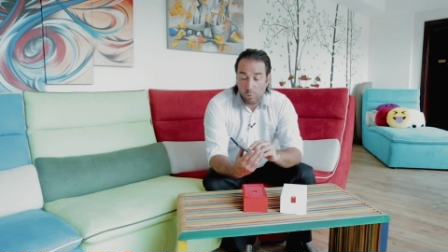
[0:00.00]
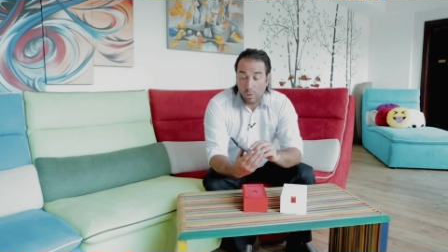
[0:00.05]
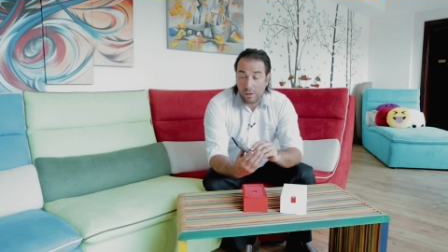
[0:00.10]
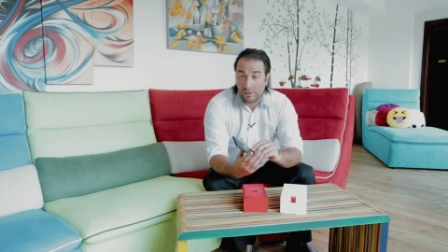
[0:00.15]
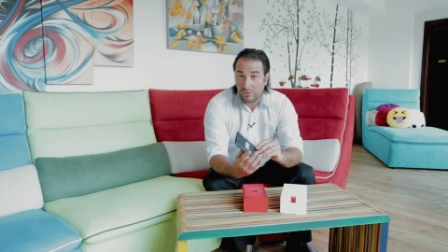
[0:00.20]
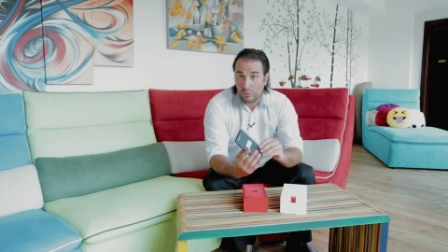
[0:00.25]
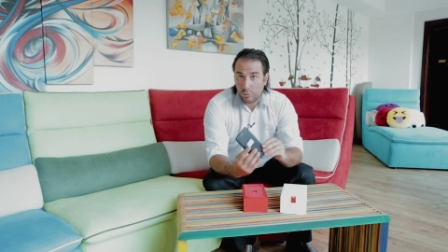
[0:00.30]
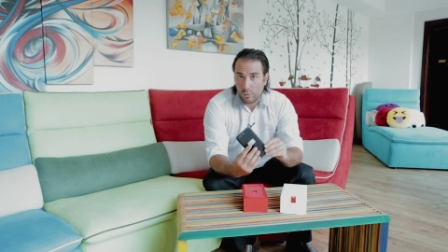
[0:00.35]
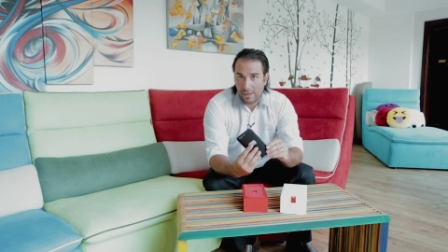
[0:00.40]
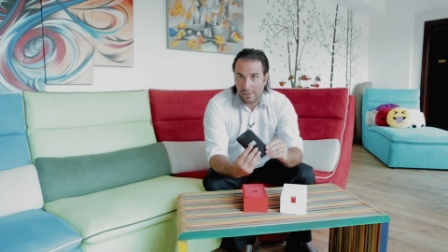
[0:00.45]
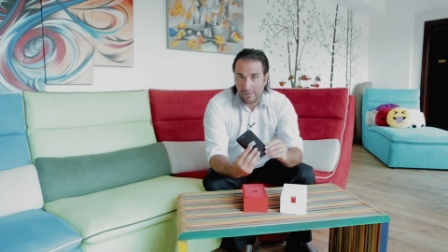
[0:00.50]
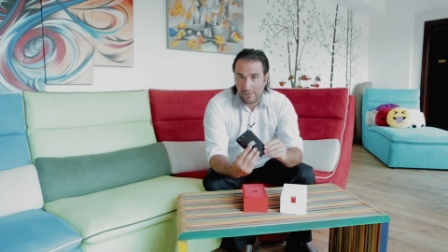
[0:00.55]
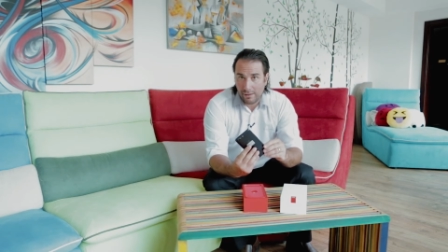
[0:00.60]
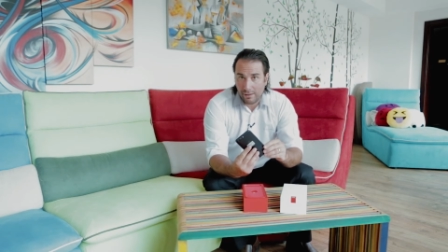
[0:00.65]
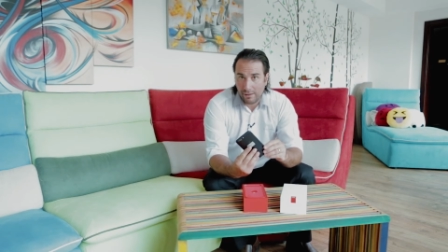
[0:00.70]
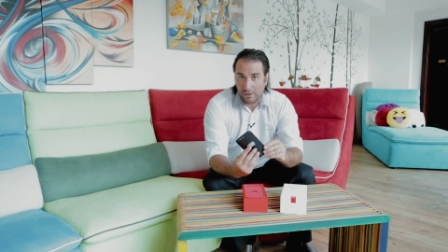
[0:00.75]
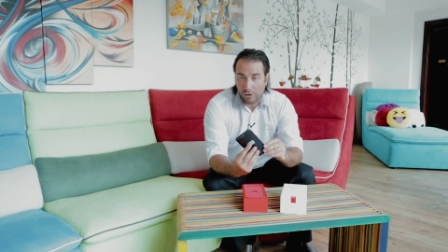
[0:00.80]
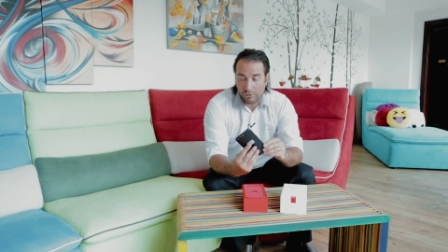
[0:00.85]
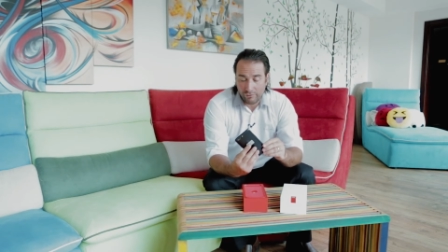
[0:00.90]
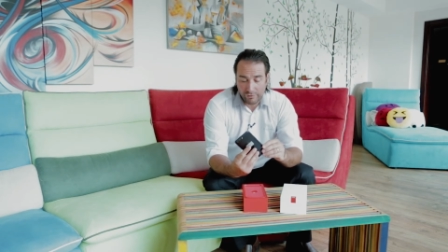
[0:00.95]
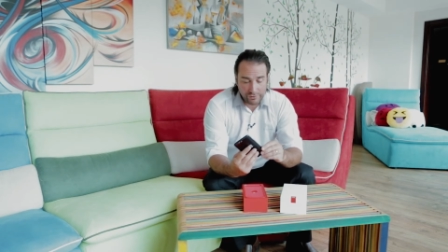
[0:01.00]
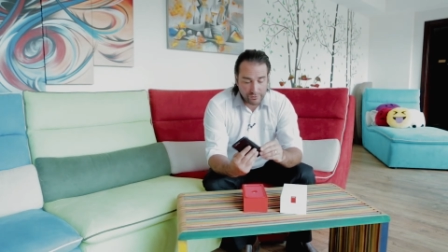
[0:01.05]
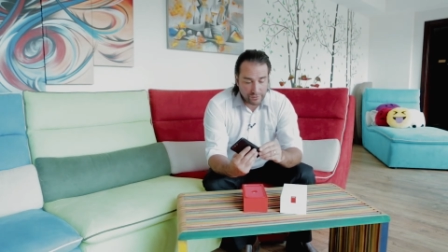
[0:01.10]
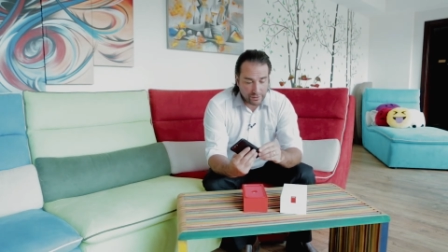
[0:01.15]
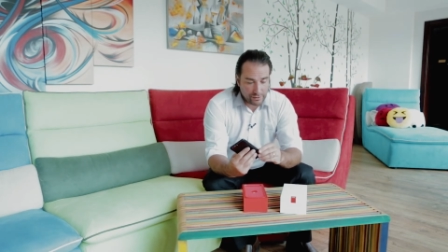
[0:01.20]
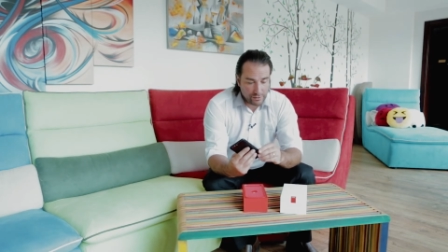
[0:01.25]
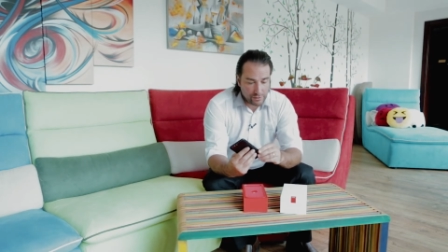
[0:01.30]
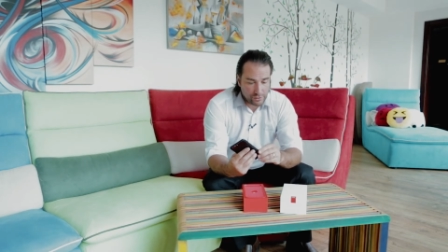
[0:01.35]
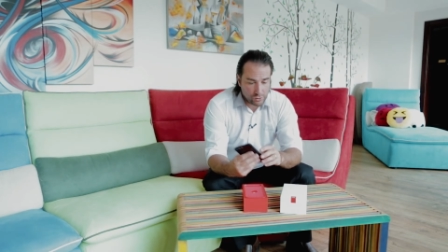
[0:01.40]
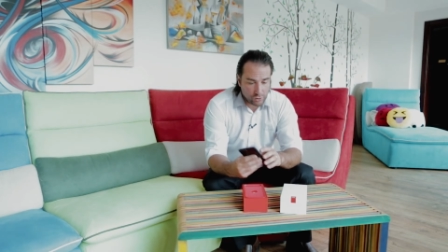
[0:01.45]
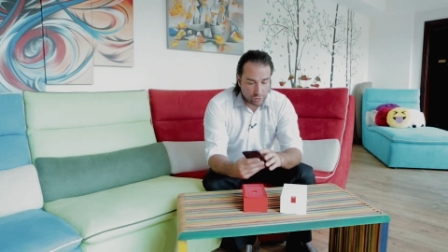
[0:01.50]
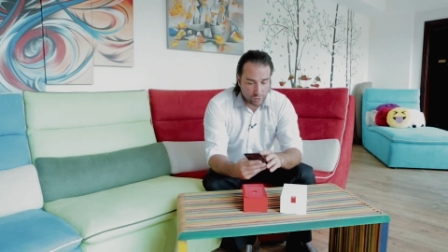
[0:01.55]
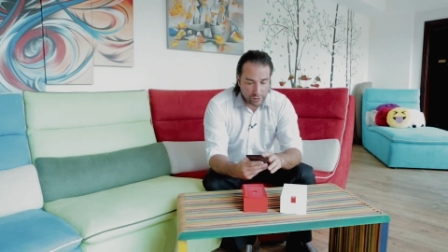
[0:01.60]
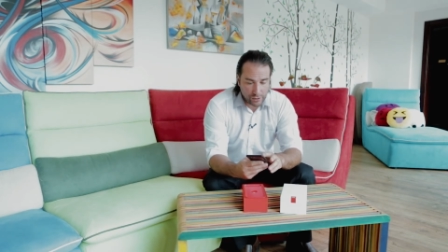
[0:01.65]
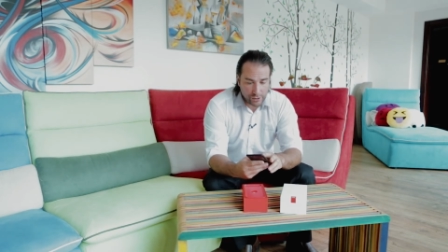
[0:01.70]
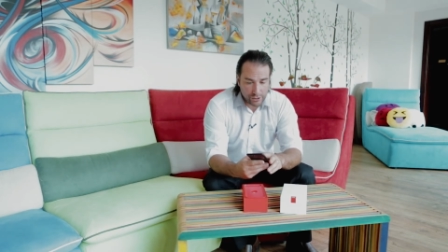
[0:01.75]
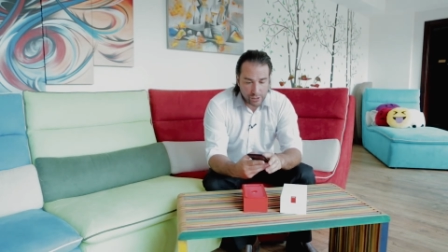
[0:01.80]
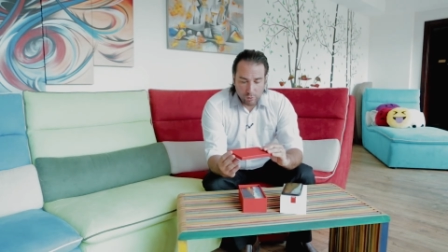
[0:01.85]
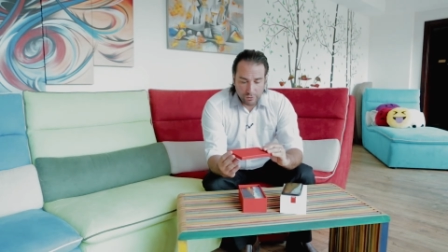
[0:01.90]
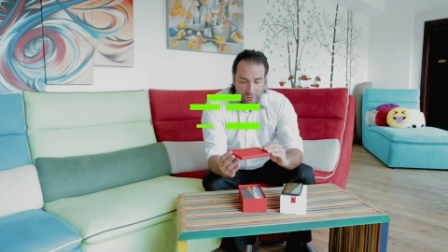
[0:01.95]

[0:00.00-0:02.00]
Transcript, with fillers: 1 to 8 gig of internal storage.